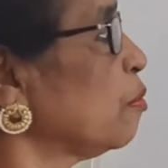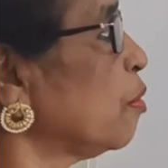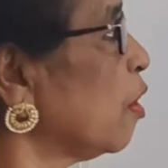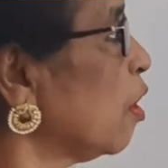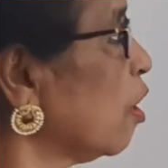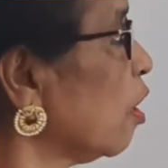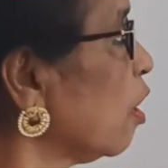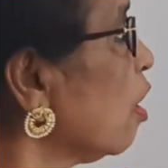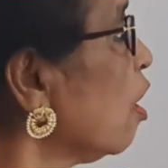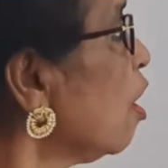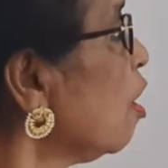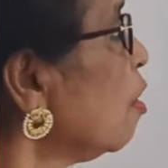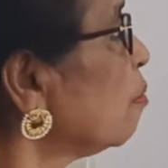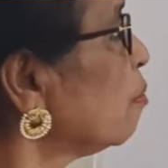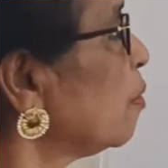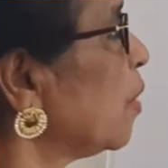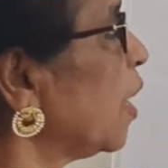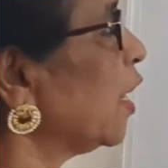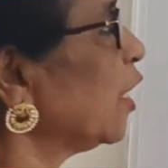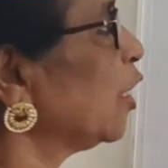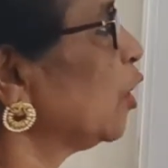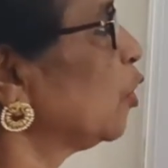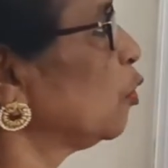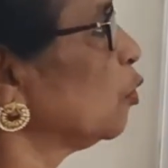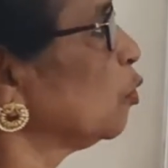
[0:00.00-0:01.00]
for
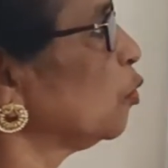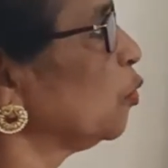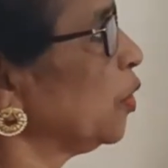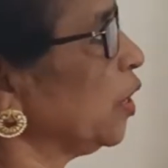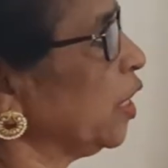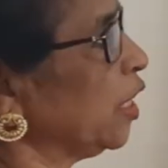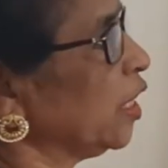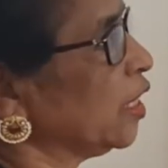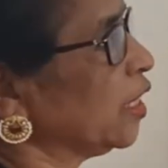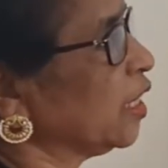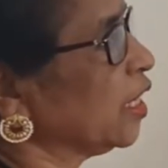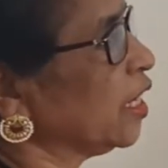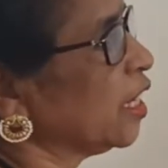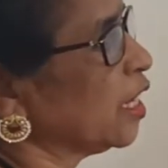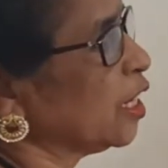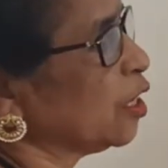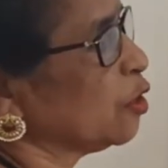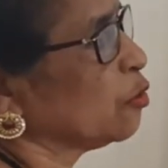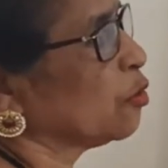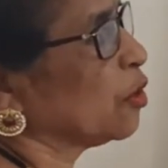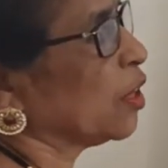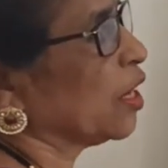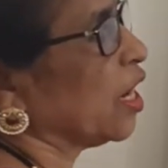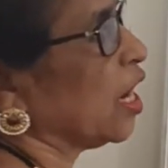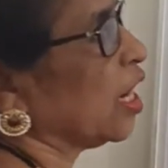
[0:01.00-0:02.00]
pent-2-ene? Here
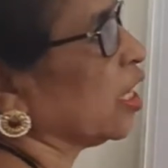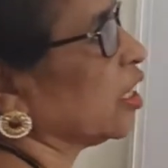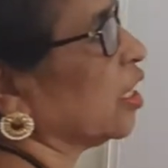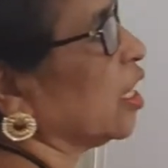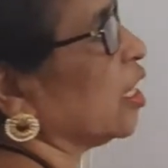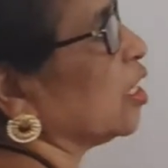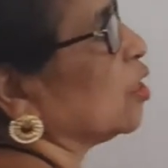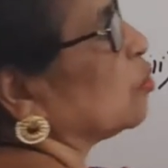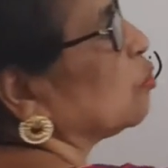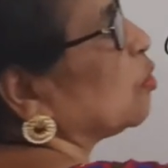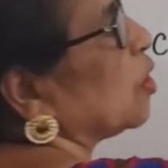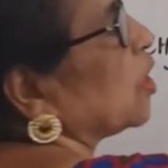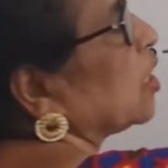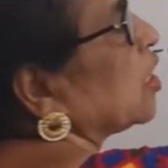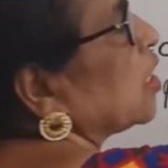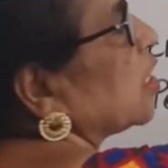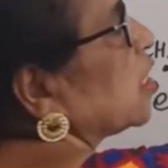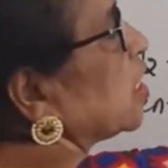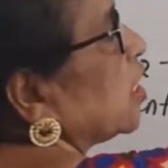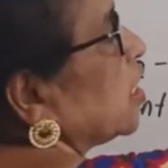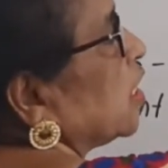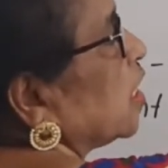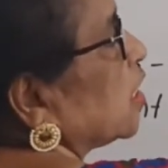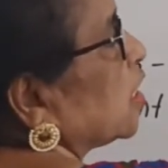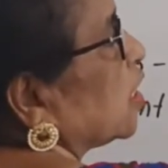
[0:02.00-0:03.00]
you can attach 1
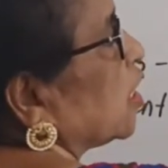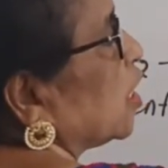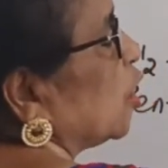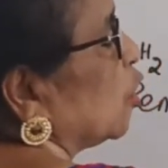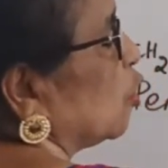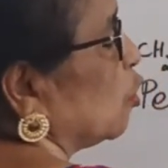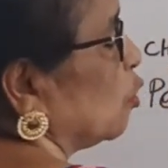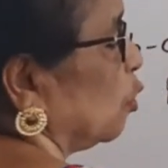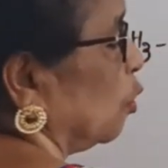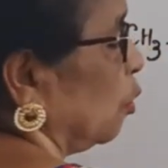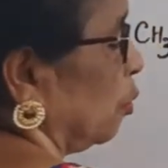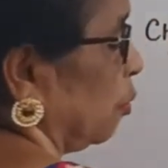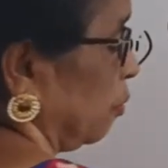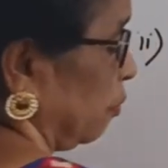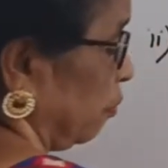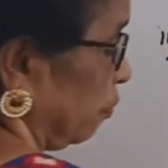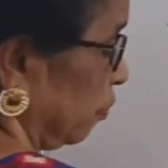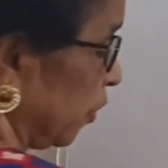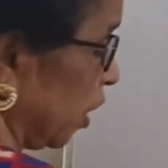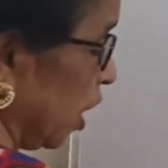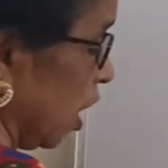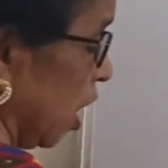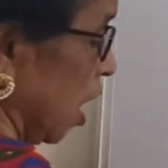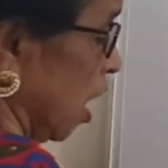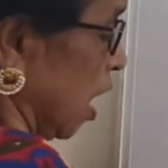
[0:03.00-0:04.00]
CH3 group.
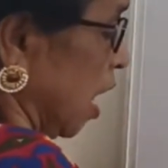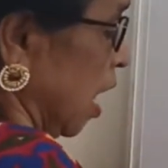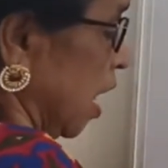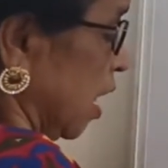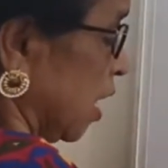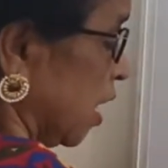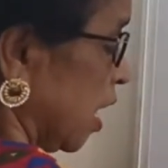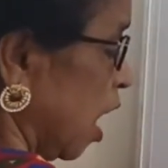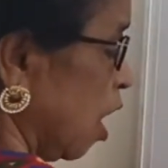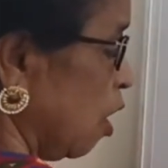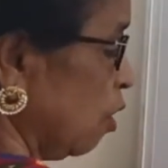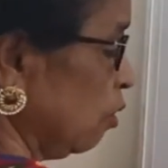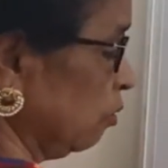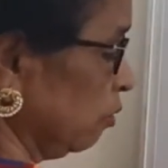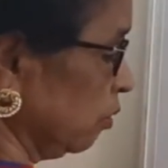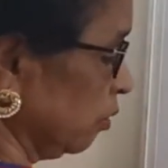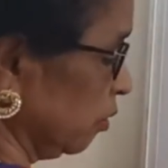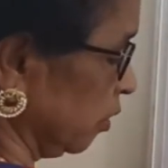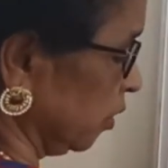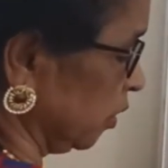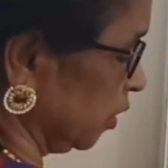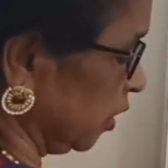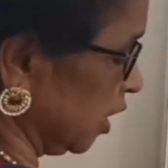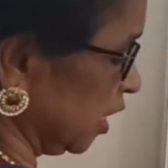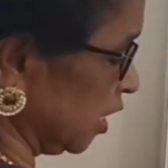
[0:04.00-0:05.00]
Now
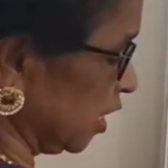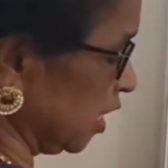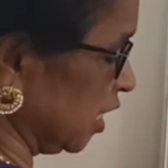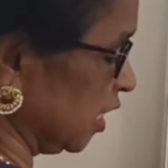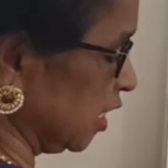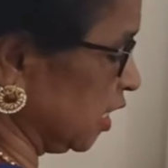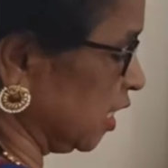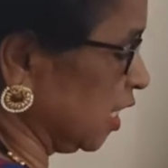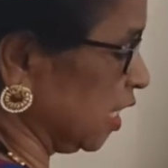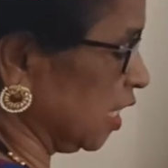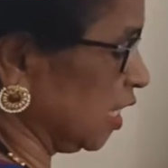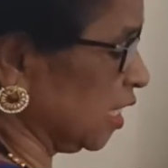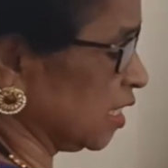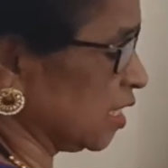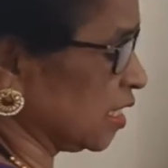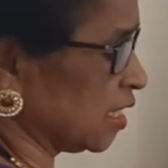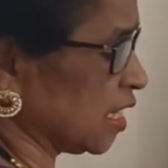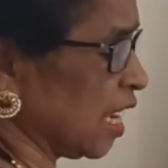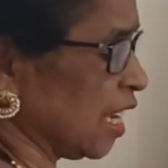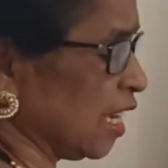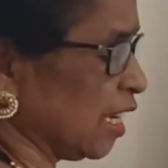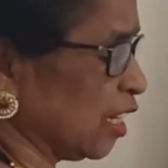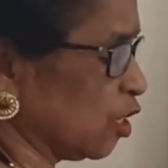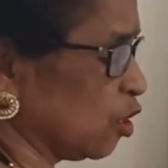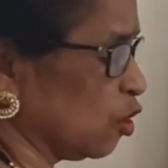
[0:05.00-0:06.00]
this is the
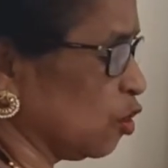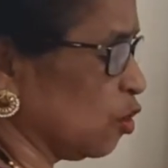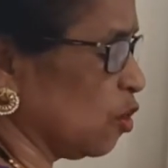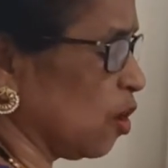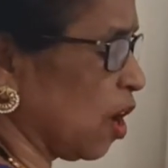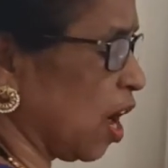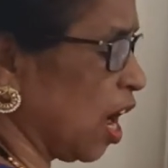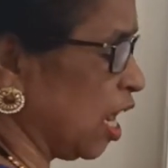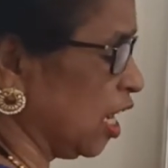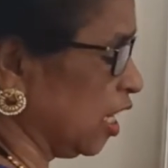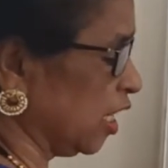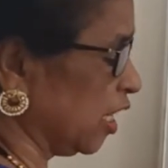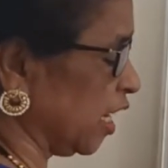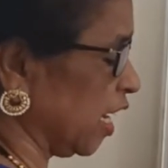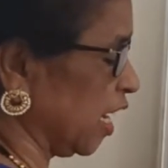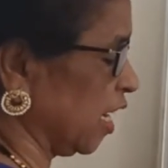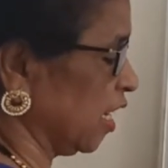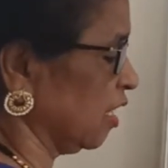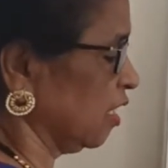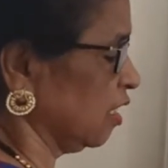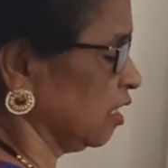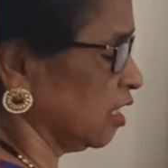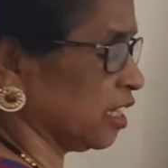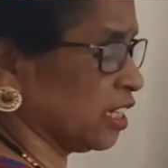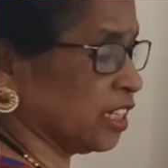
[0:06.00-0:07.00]

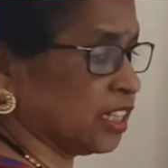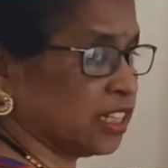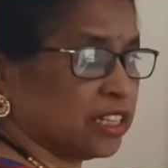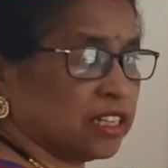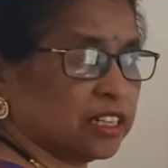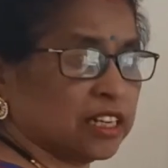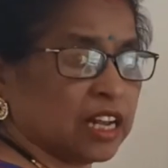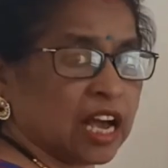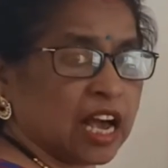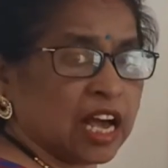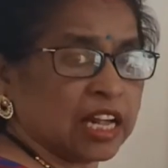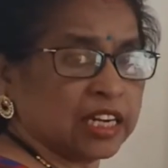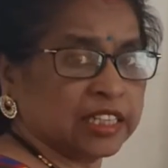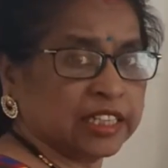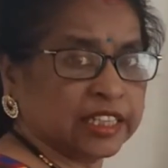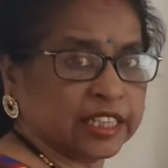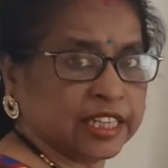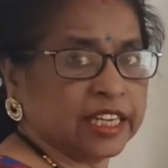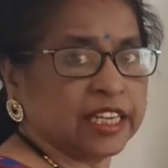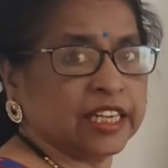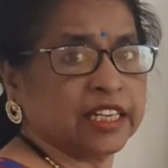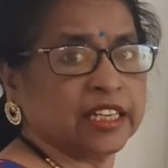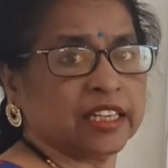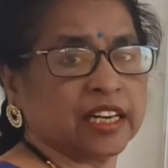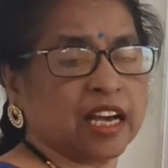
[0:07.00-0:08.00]
cycloalkane. Here
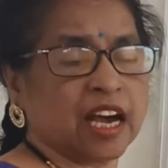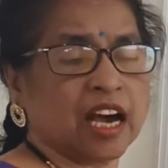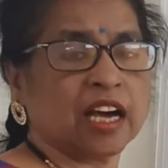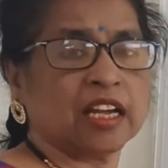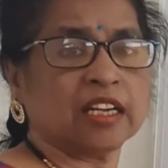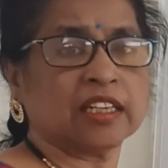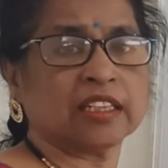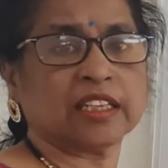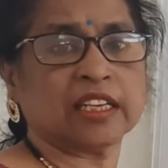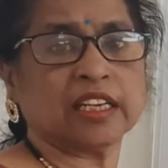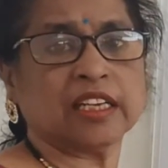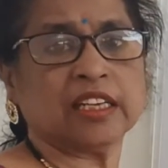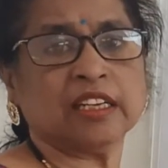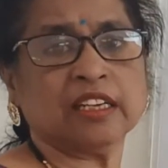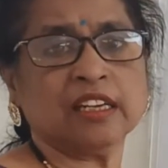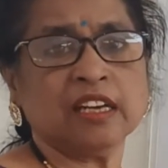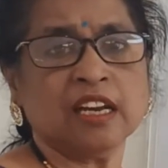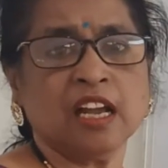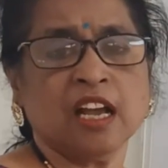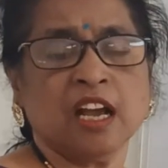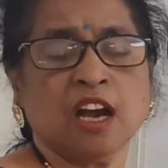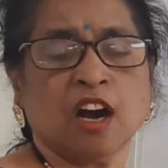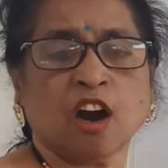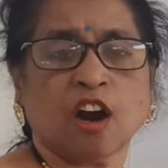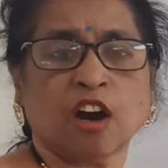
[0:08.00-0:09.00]
alkene
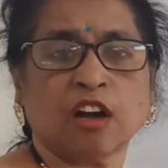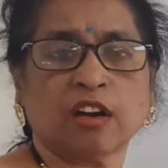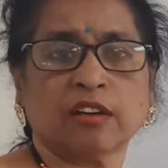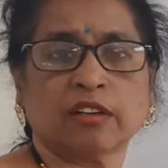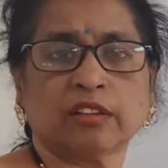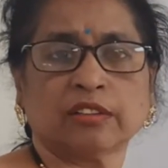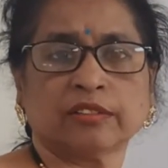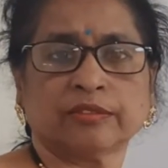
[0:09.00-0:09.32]
or